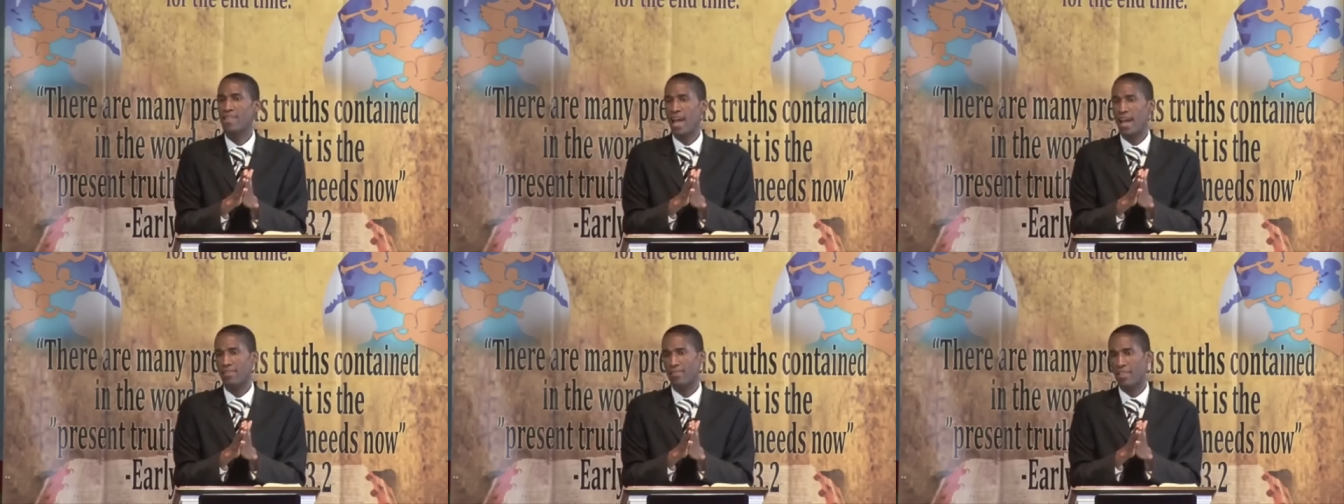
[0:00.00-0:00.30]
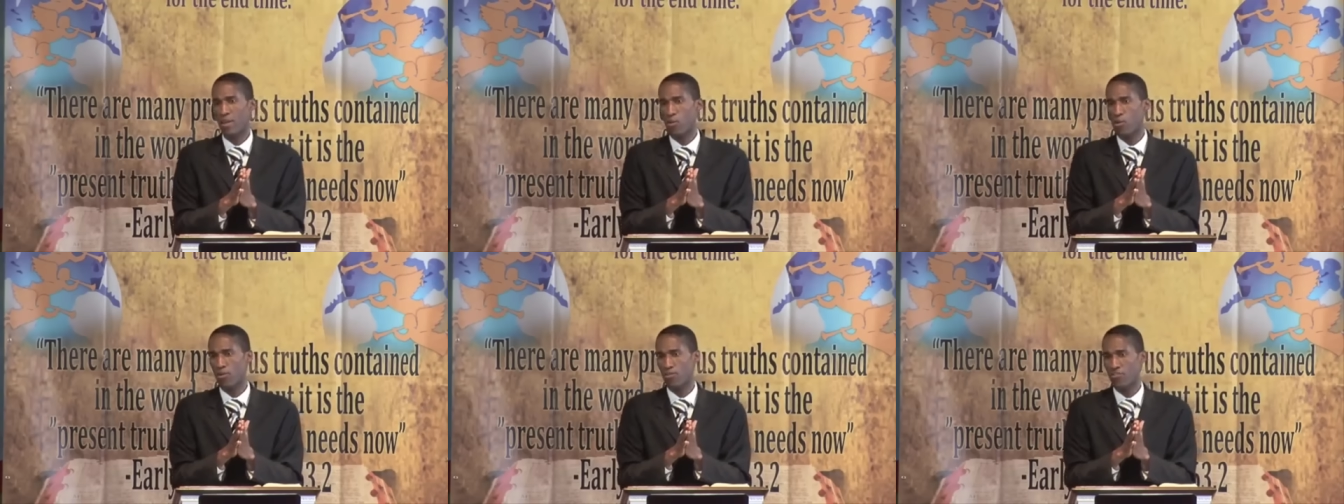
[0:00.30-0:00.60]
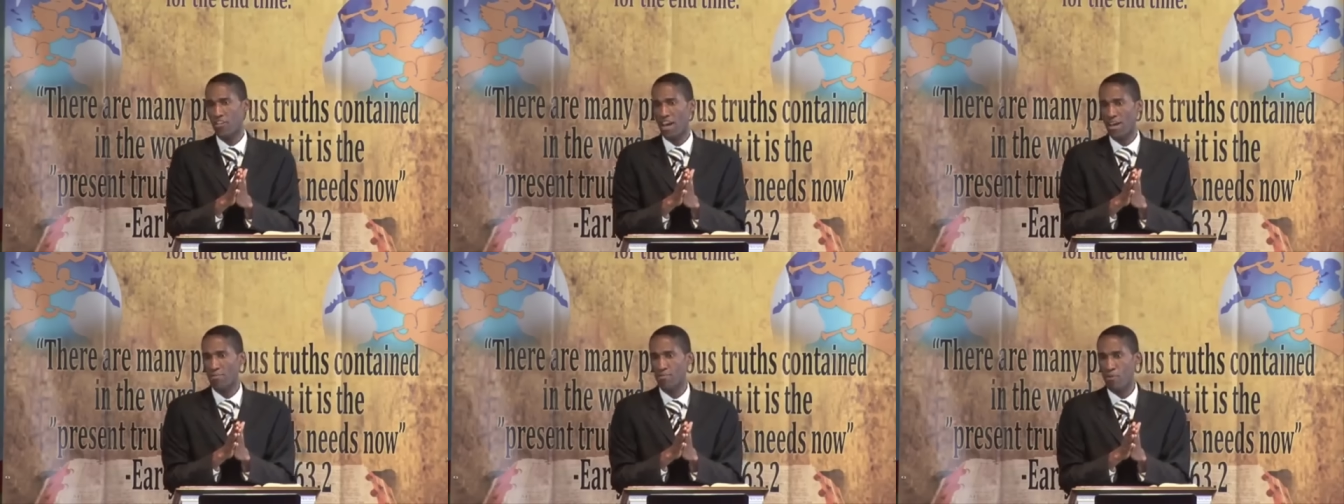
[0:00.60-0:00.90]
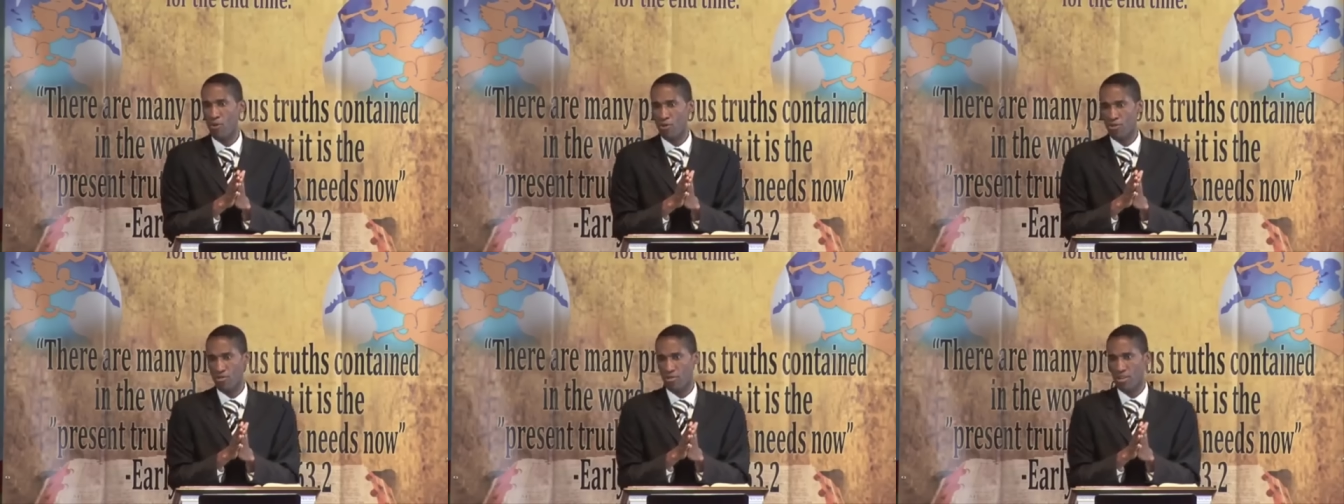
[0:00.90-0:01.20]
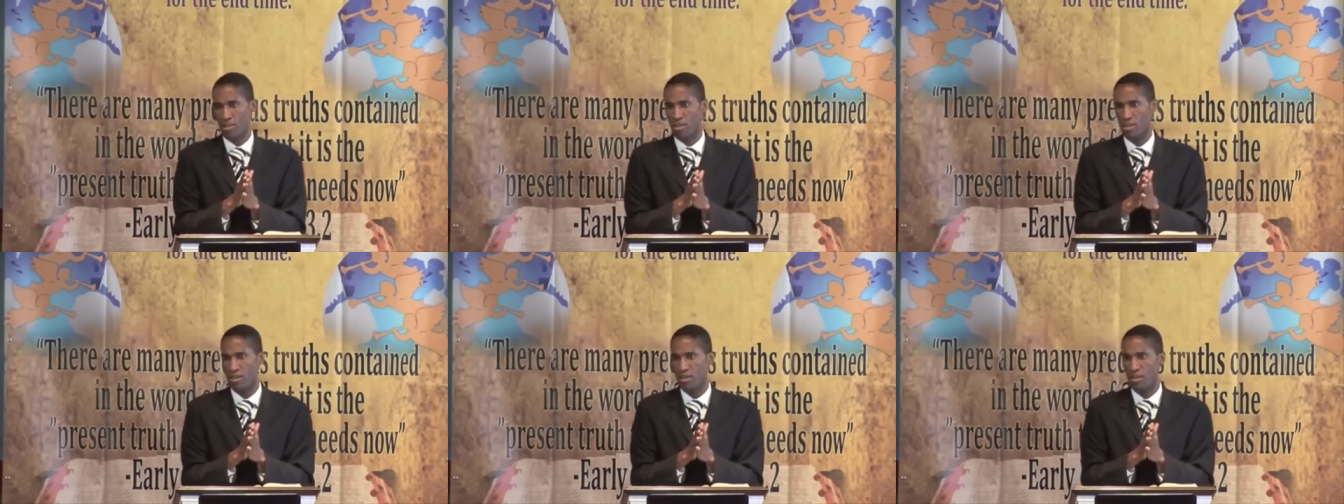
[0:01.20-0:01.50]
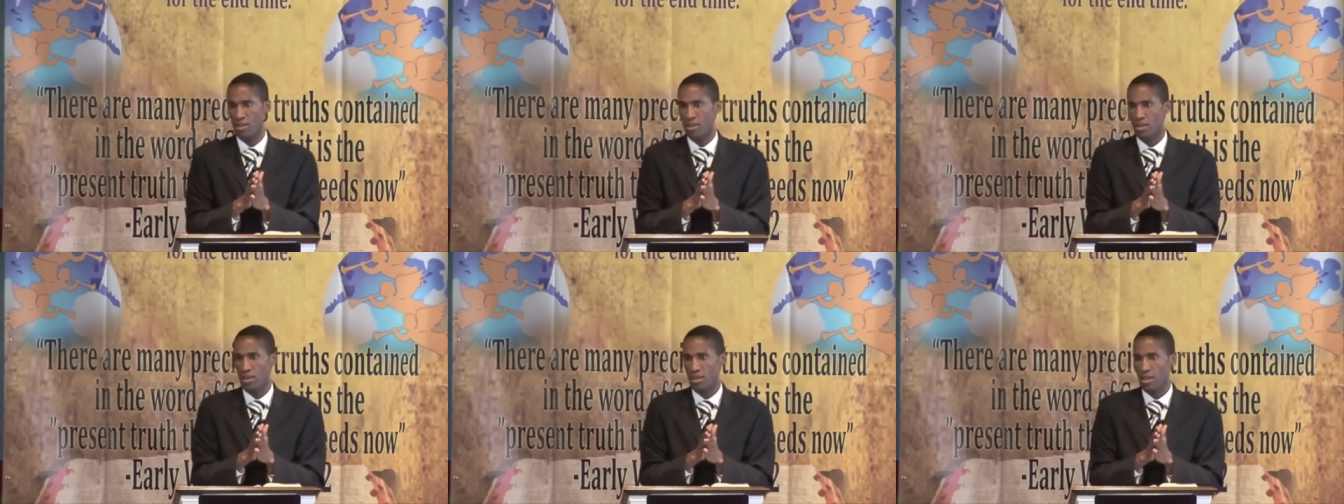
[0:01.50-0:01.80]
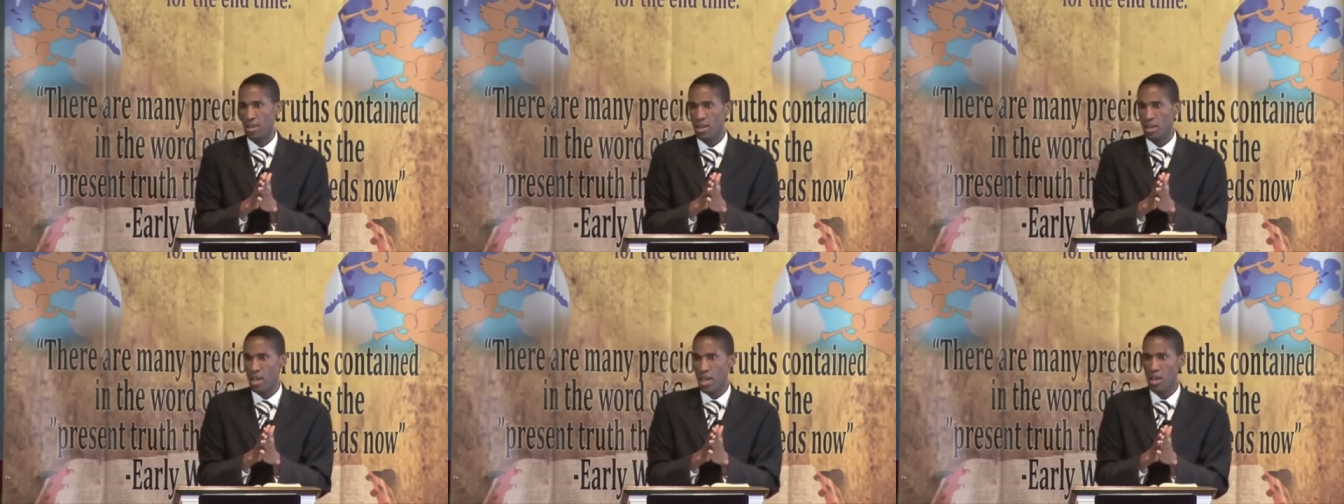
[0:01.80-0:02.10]
that they will find mercy.
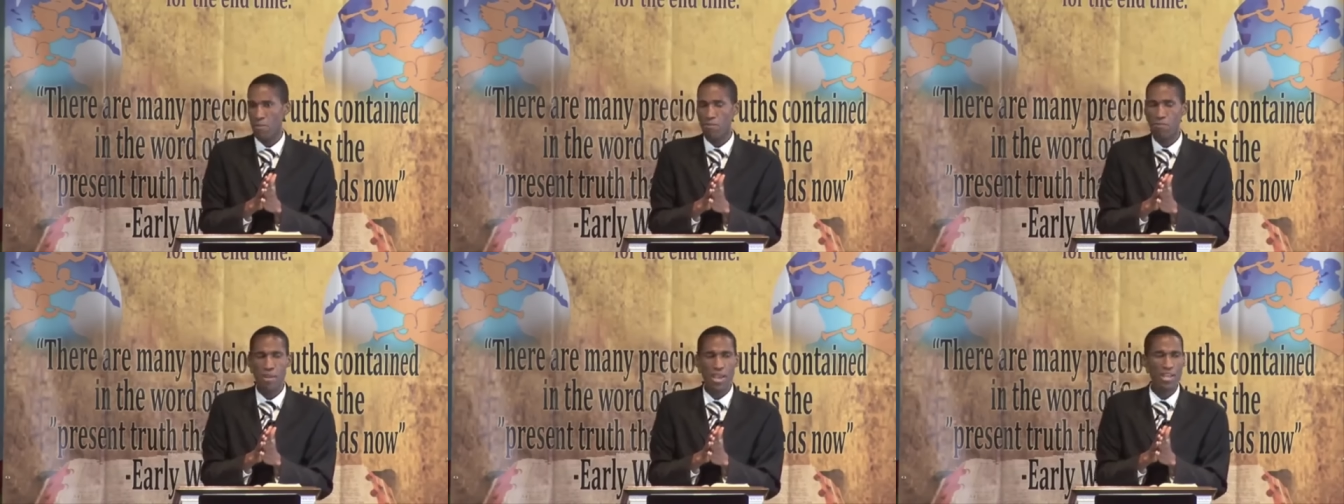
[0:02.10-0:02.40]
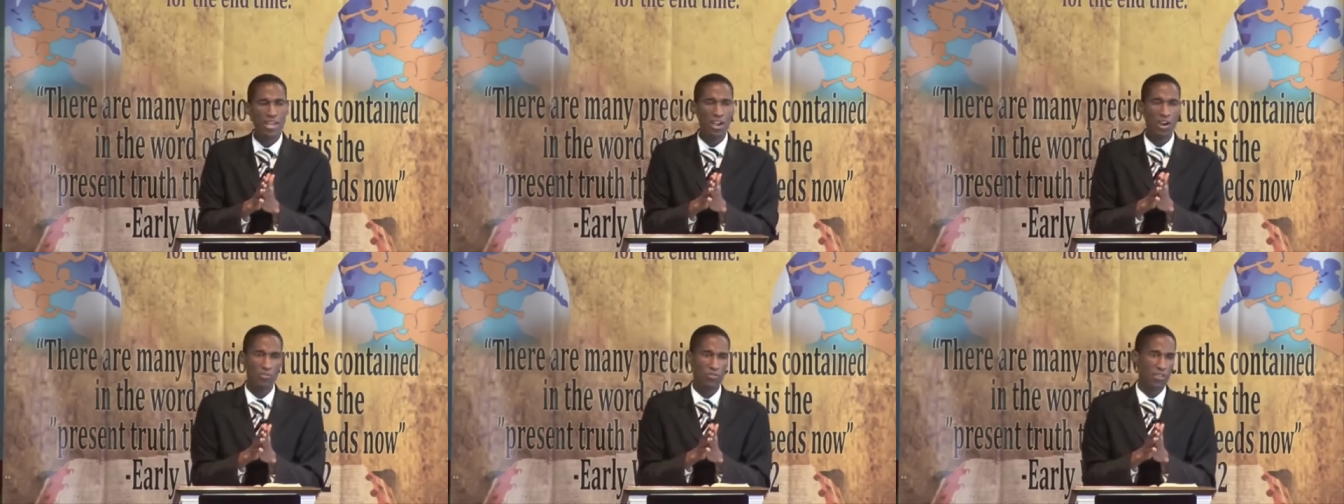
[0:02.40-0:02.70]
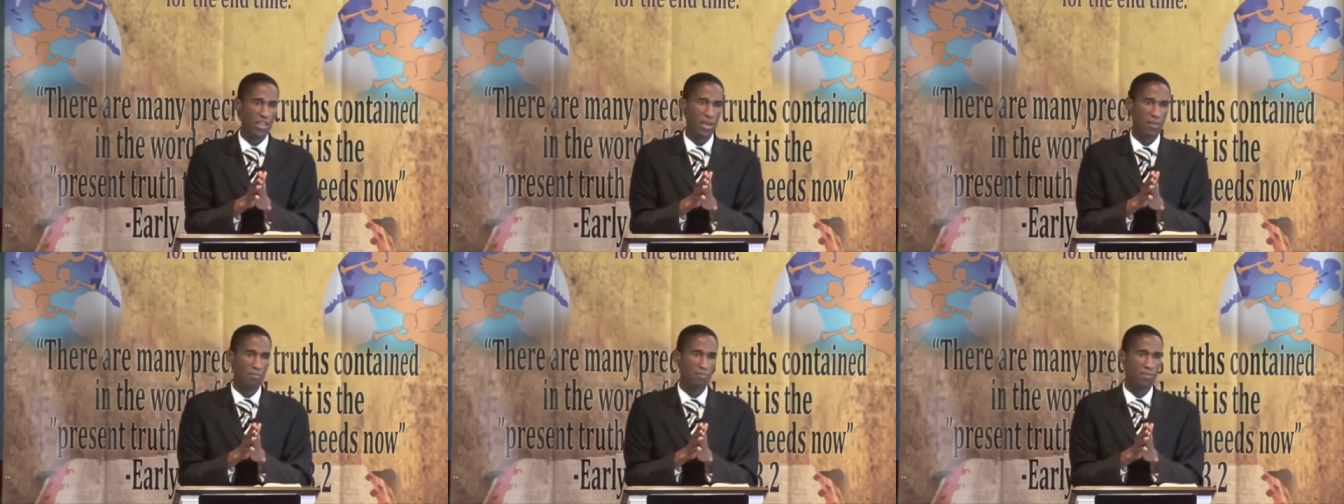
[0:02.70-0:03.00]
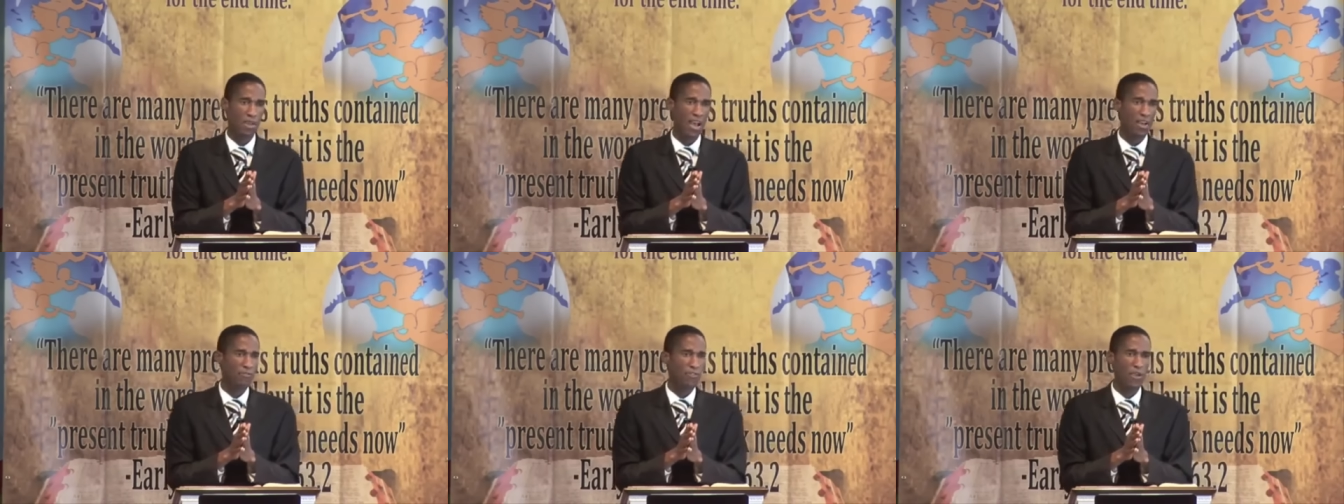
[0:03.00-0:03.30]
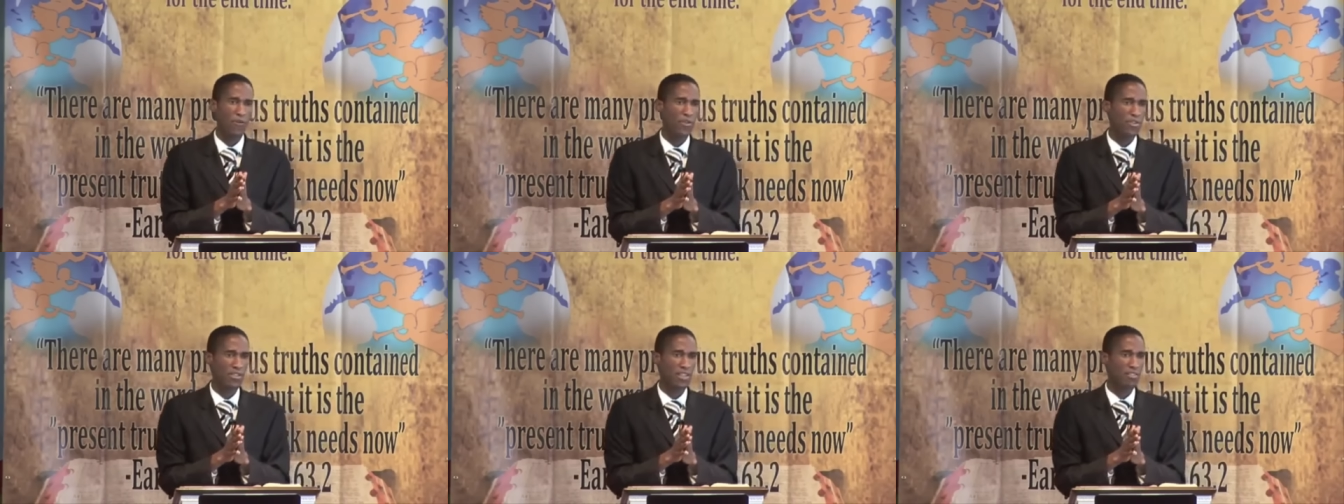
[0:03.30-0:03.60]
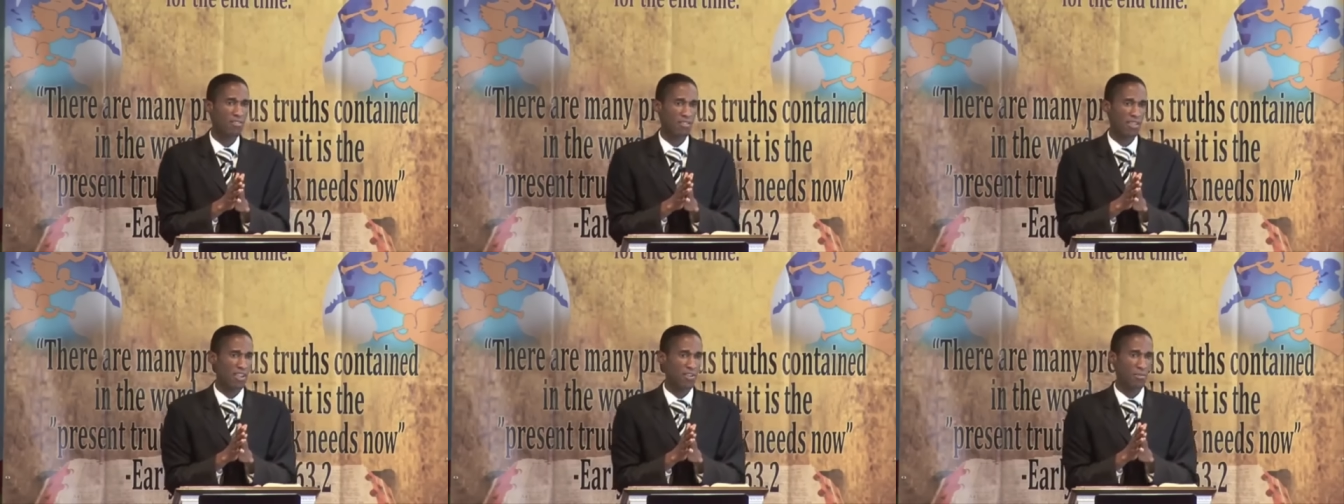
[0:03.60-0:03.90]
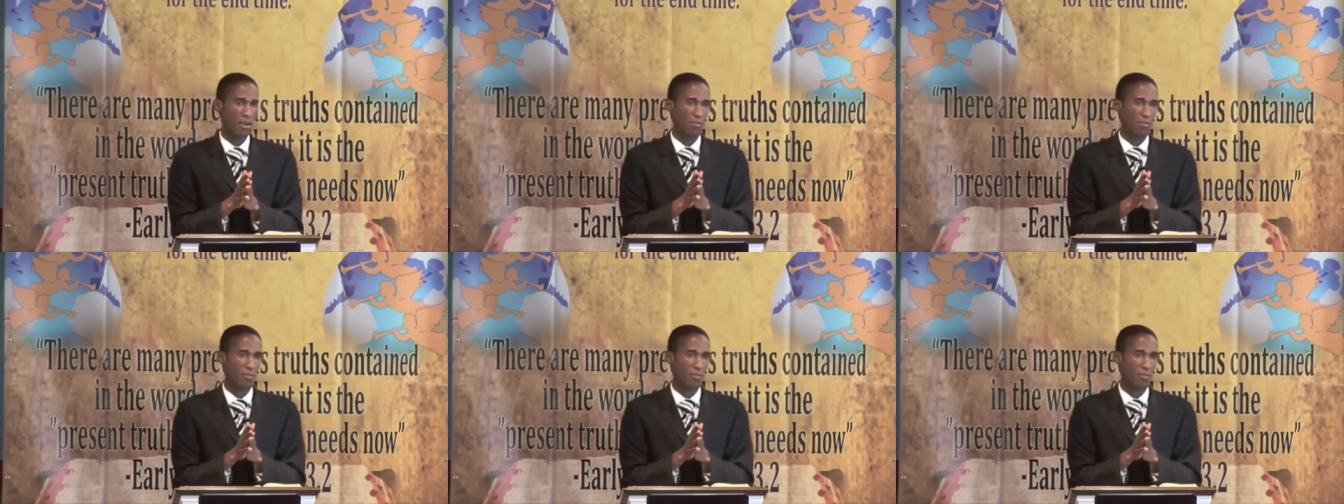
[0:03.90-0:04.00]
And many of them are very sincere,